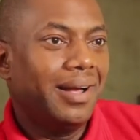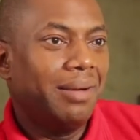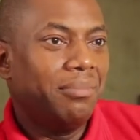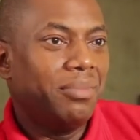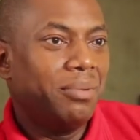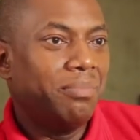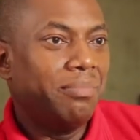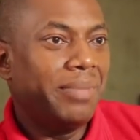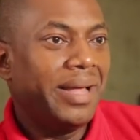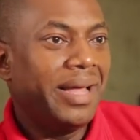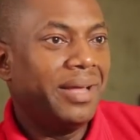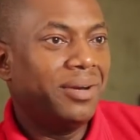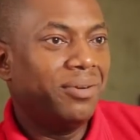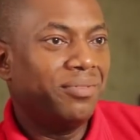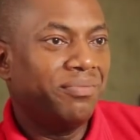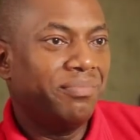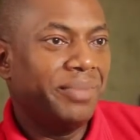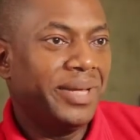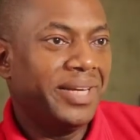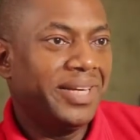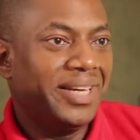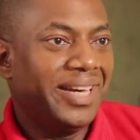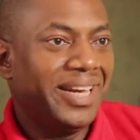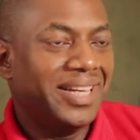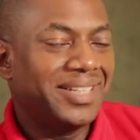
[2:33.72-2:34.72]
a man
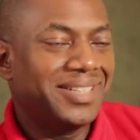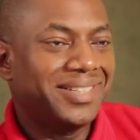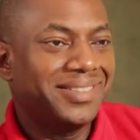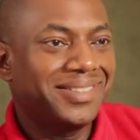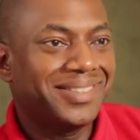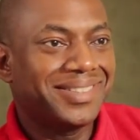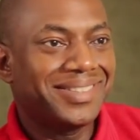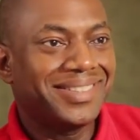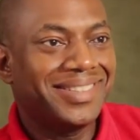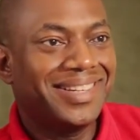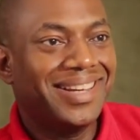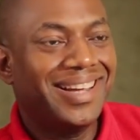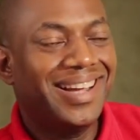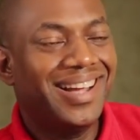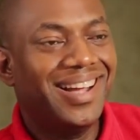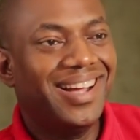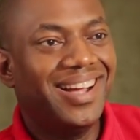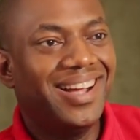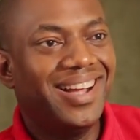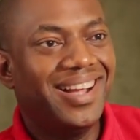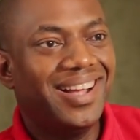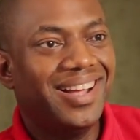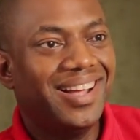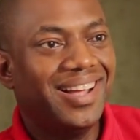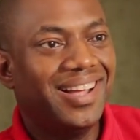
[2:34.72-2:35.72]
of many letters.
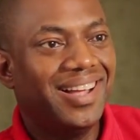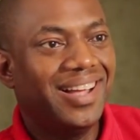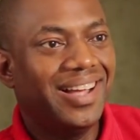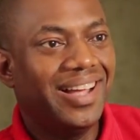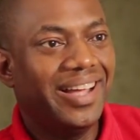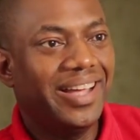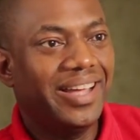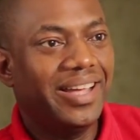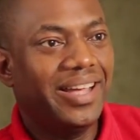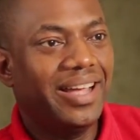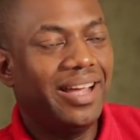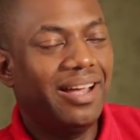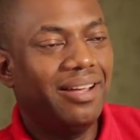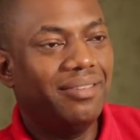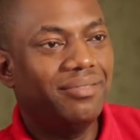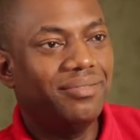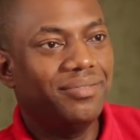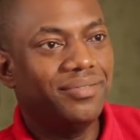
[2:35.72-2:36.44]
Let